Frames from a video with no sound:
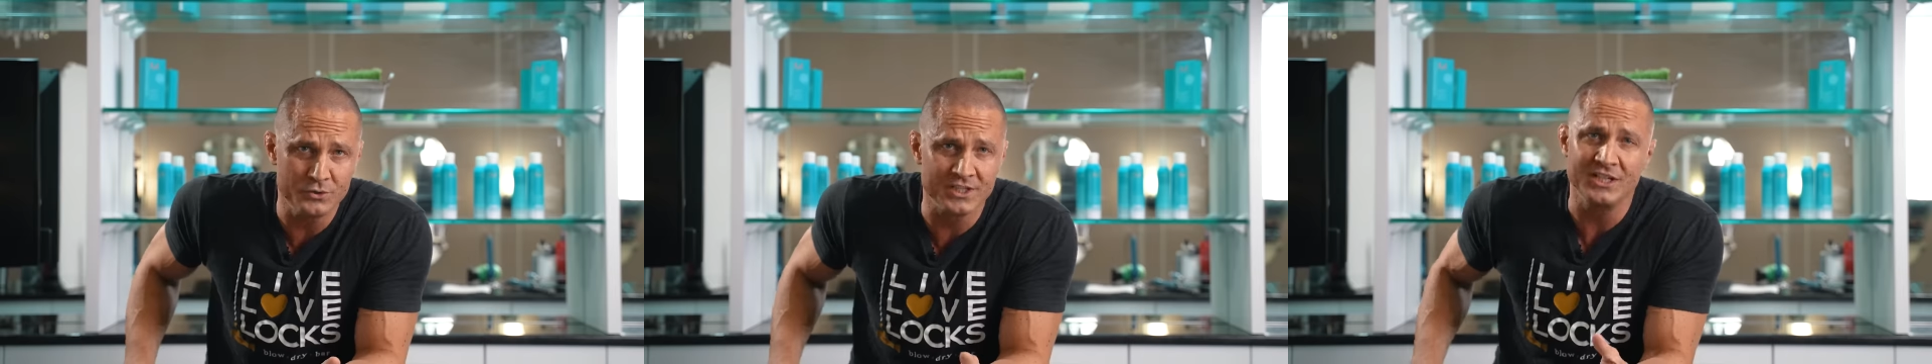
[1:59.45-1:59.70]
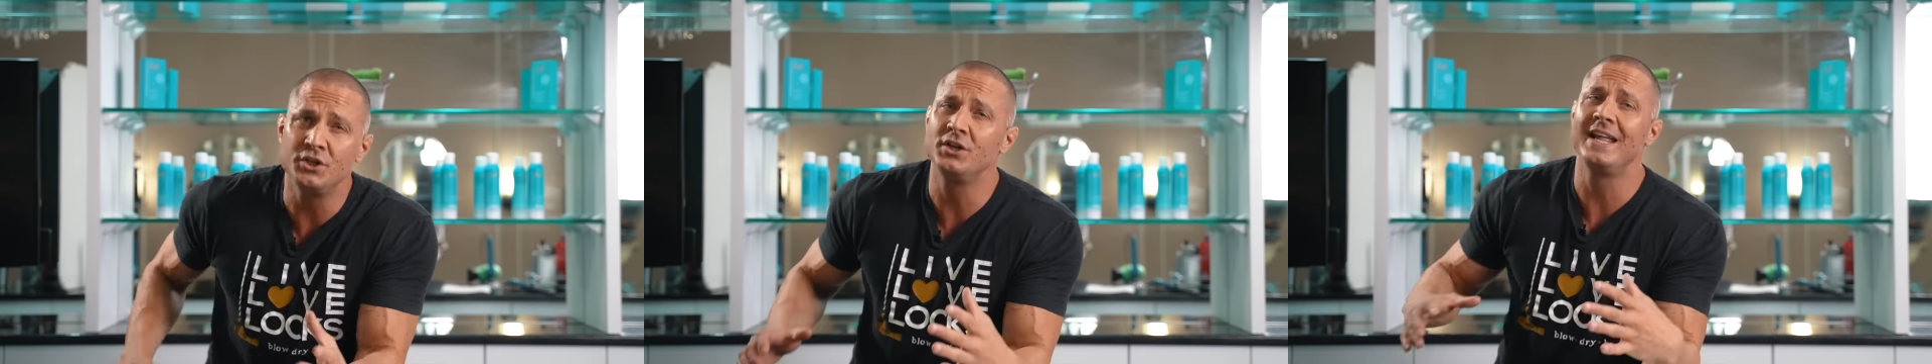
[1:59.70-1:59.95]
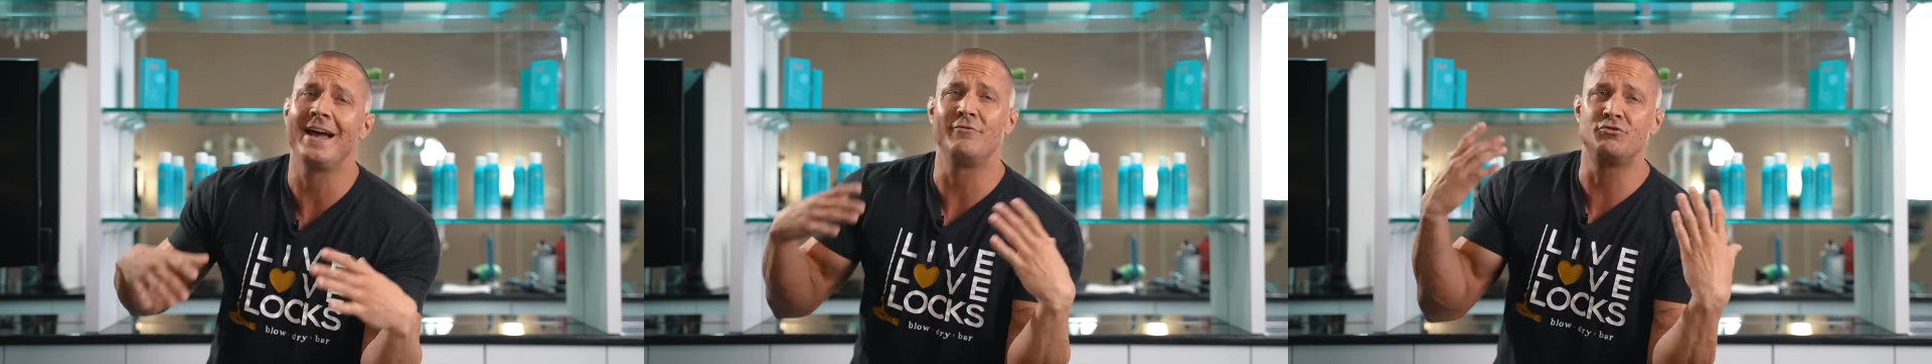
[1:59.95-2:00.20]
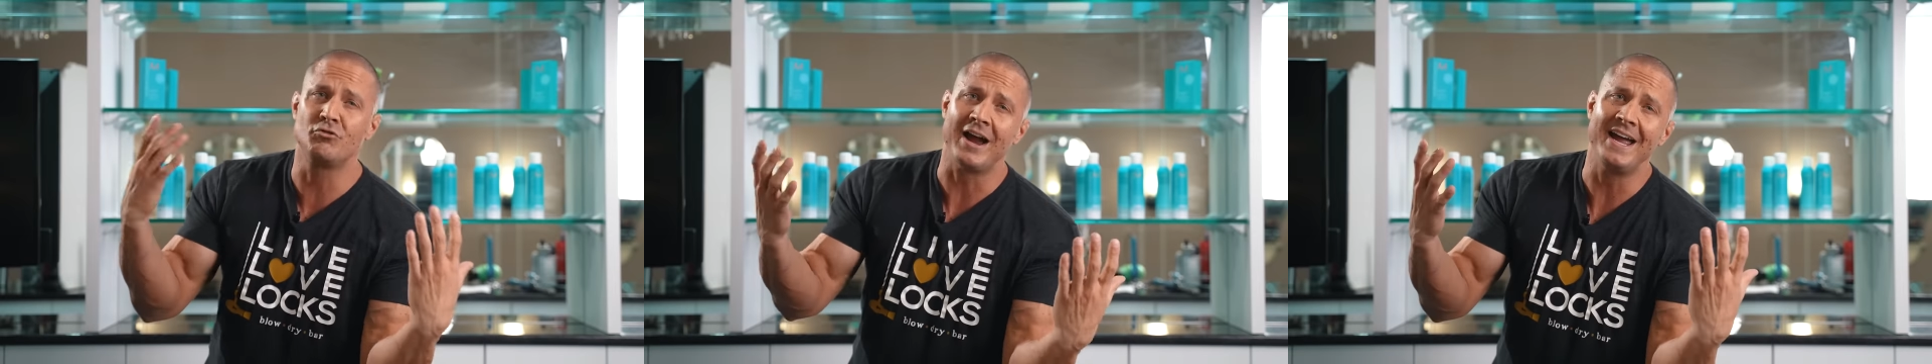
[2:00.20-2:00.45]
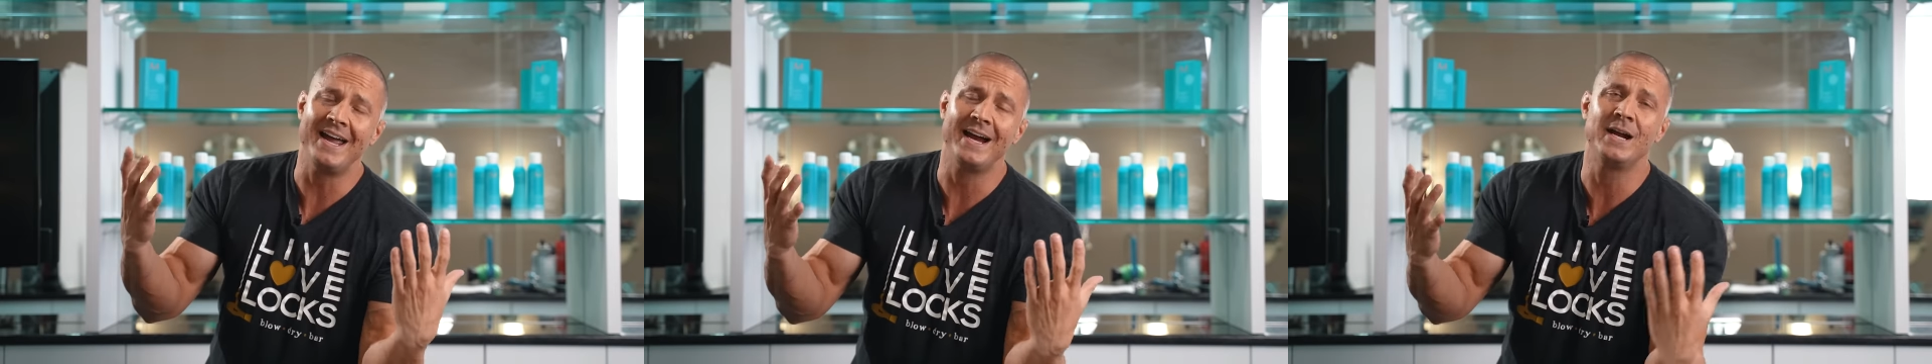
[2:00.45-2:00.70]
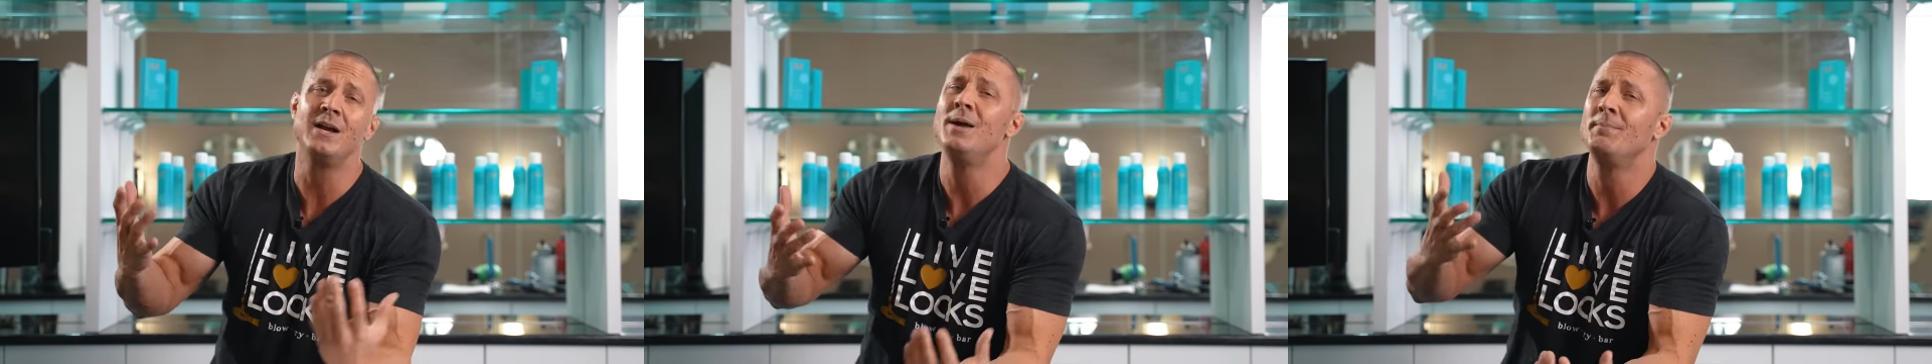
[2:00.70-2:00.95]
use it, you're gonna have dry
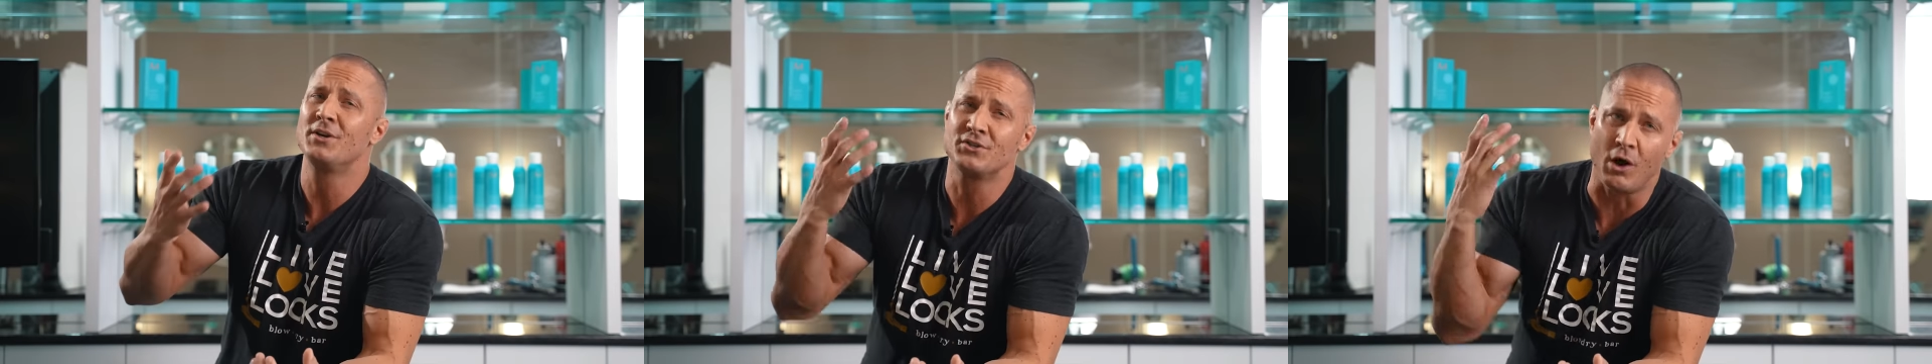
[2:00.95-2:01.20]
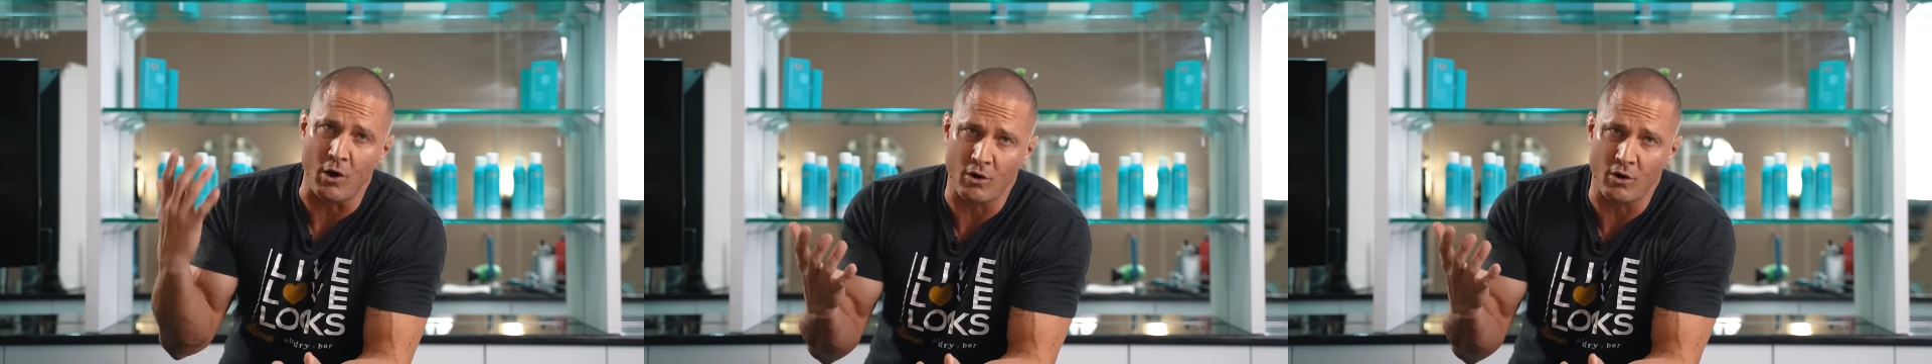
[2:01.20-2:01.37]
hair because